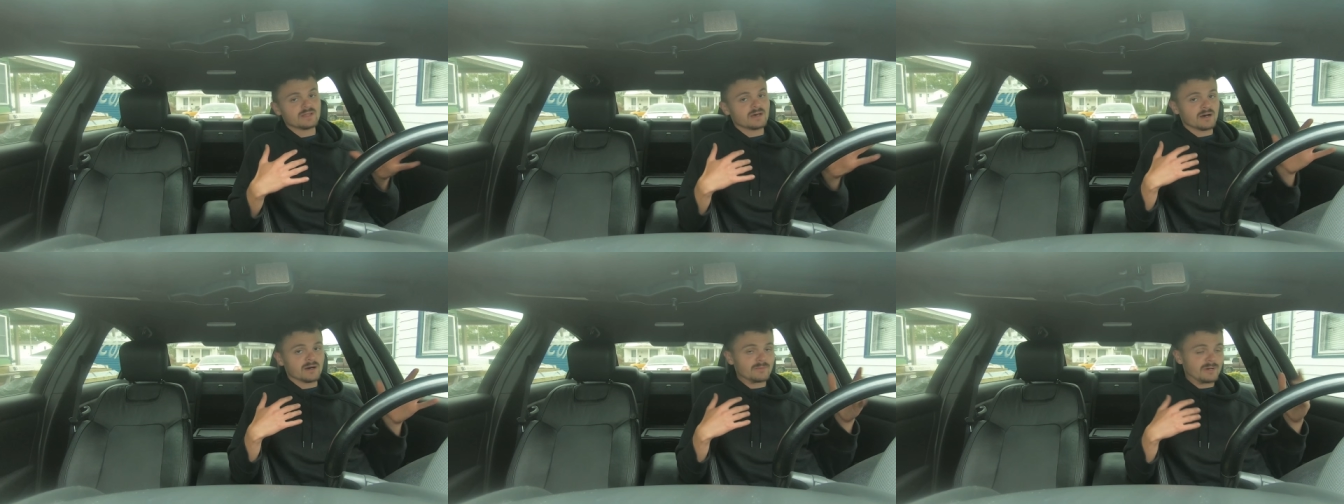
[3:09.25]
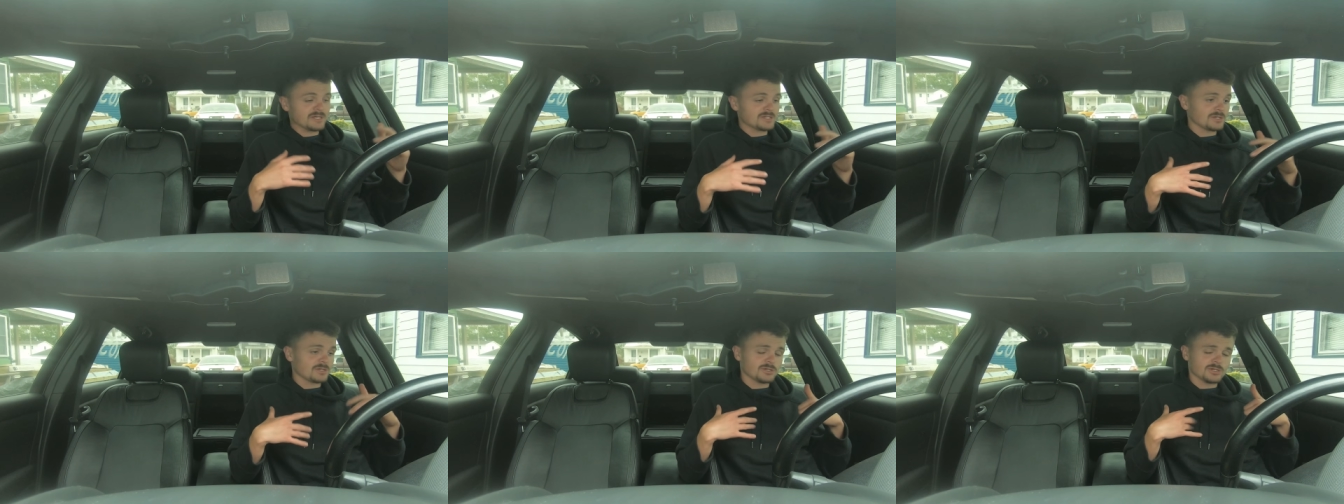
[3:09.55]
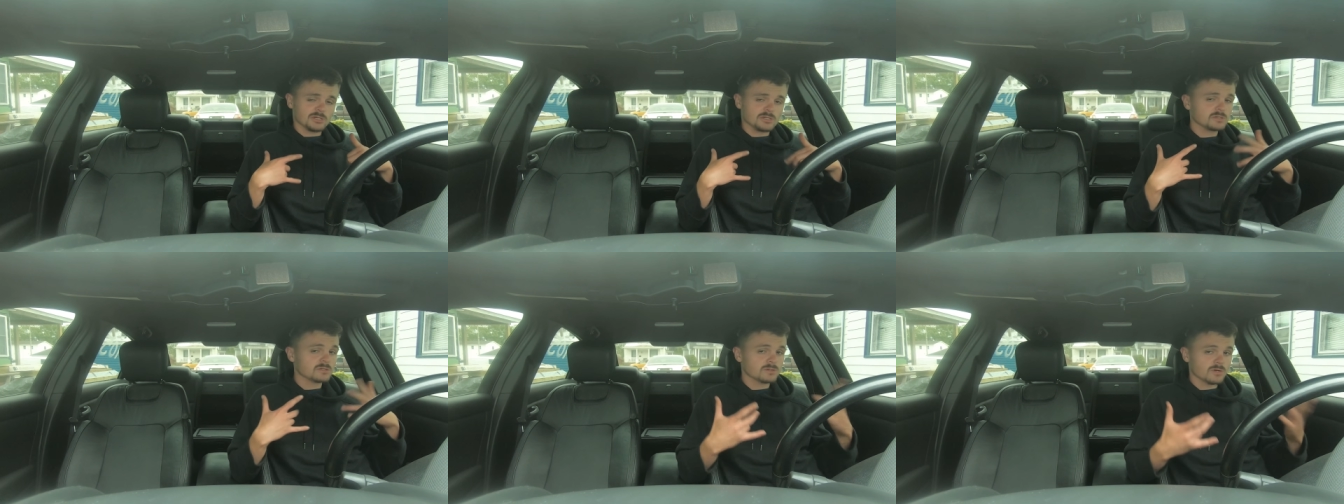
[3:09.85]
I
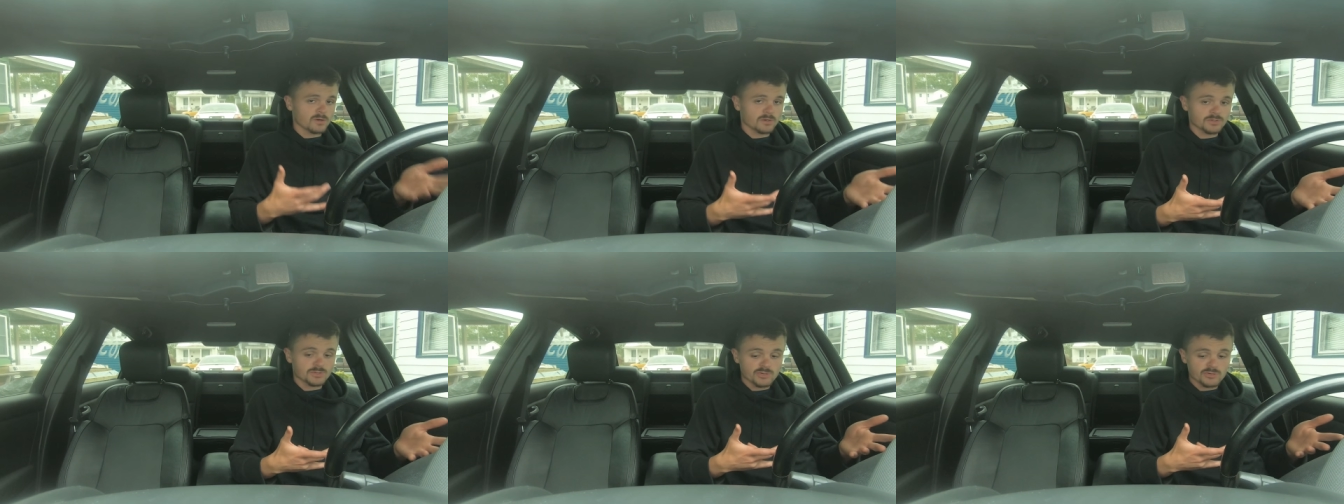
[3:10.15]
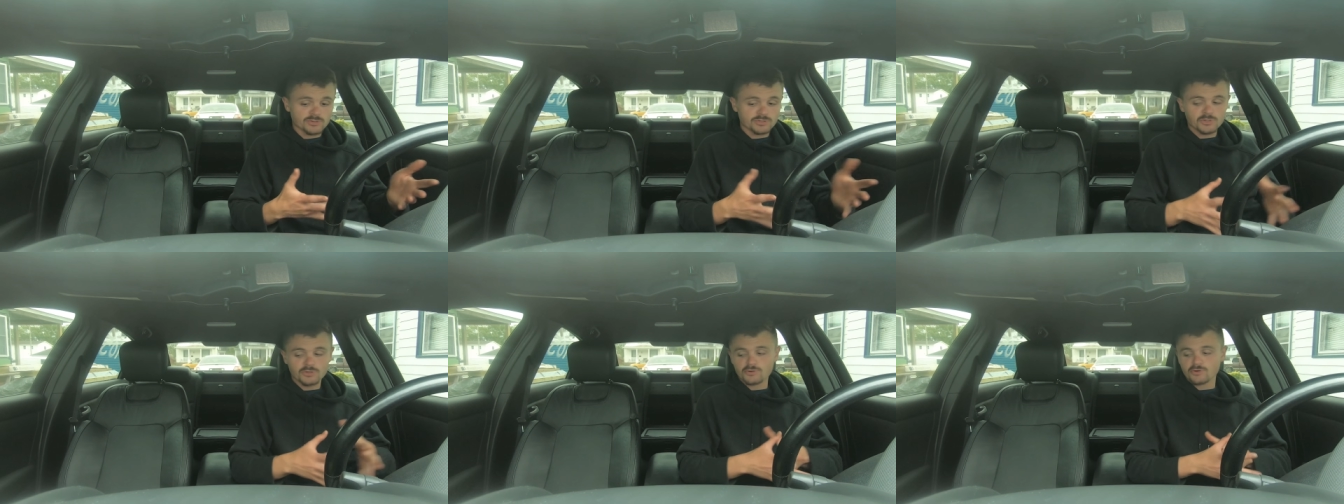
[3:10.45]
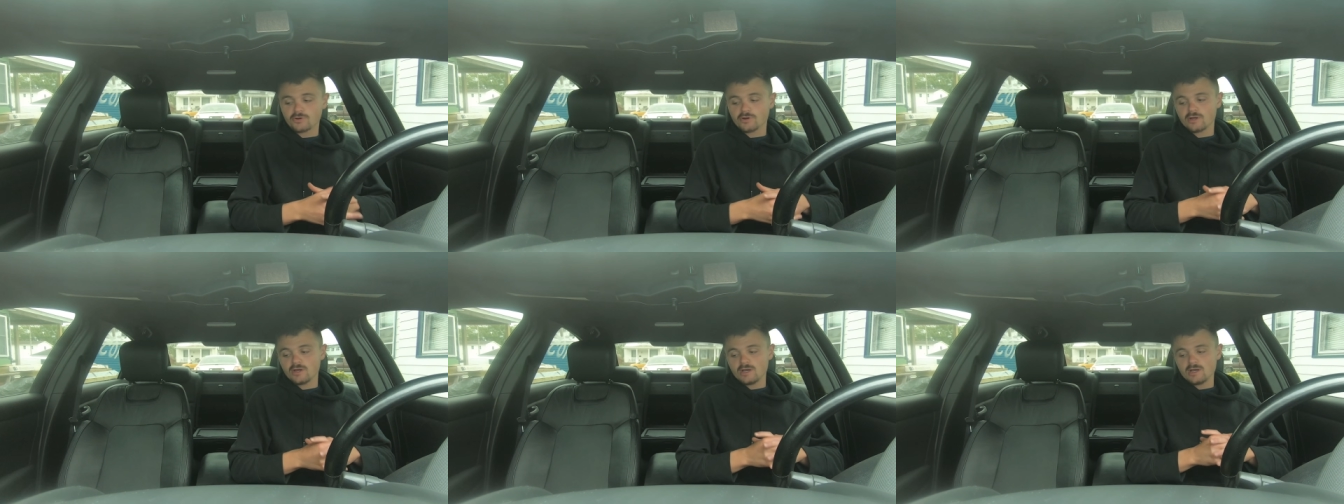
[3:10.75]
suggest talking to your
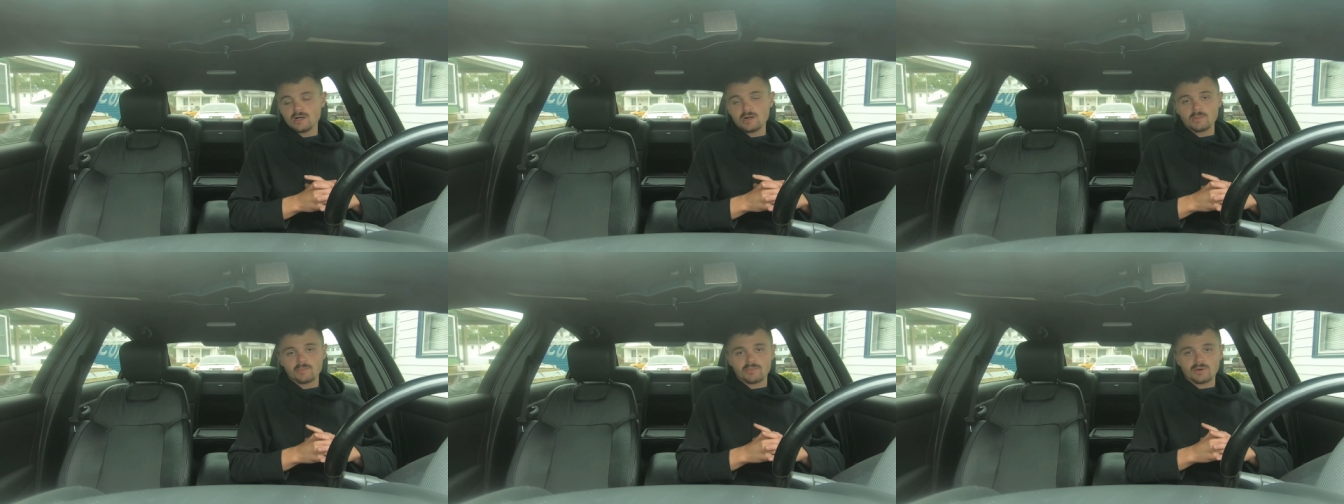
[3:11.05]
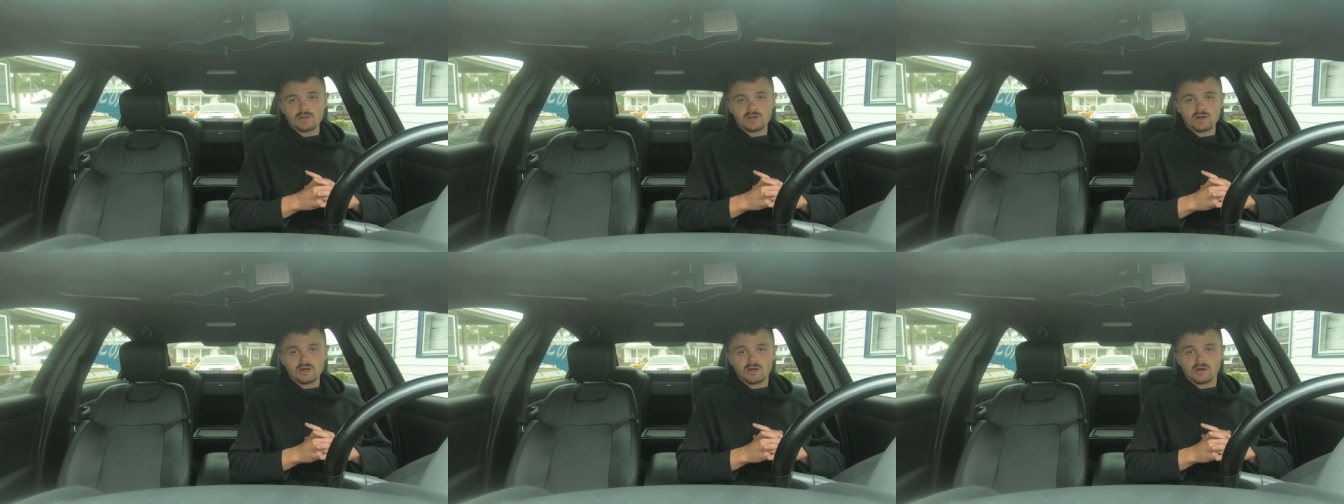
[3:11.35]
tuner. But